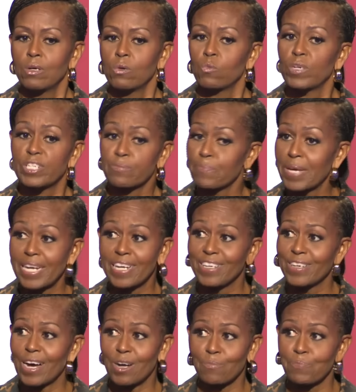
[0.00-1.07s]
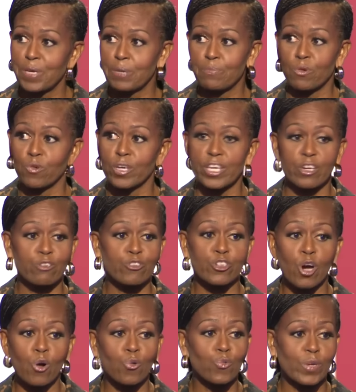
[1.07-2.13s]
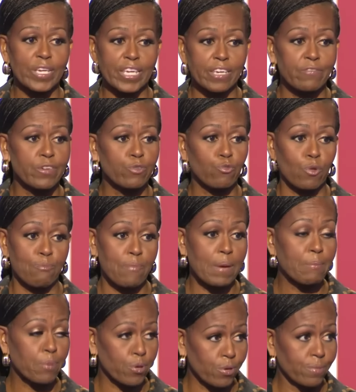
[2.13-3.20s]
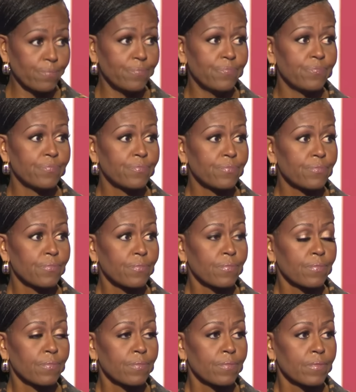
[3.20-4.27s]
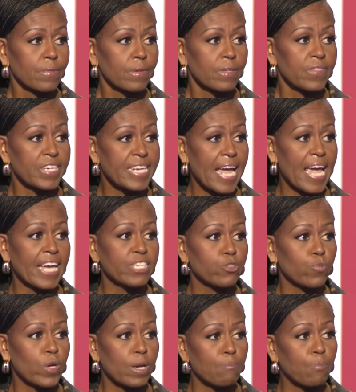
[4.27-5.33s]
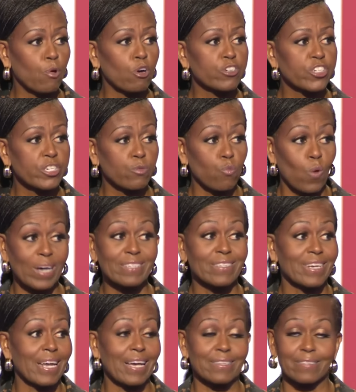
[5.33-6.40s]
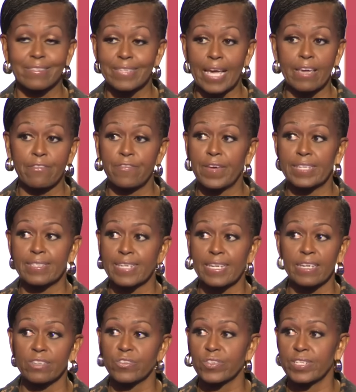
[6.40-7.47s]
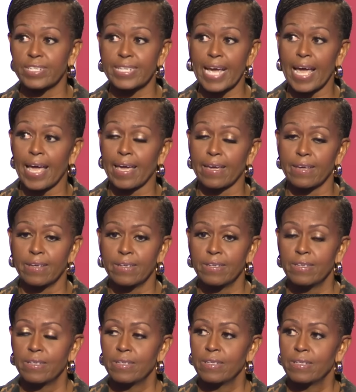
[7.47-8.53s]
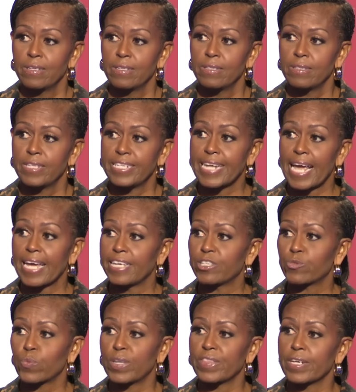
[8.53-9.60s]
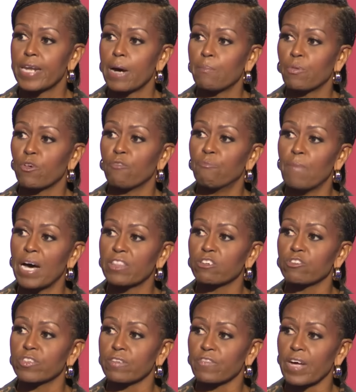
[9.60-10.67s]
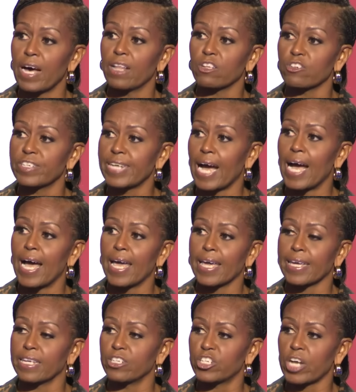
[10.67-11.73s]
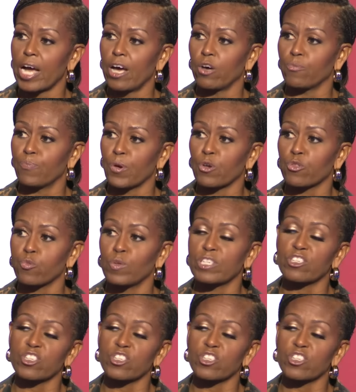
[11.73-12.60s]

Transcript: which many young people here don't even remember. The days when abortion wasn't as safe as it is today. The days when the number of mothers of color dying in childbirth was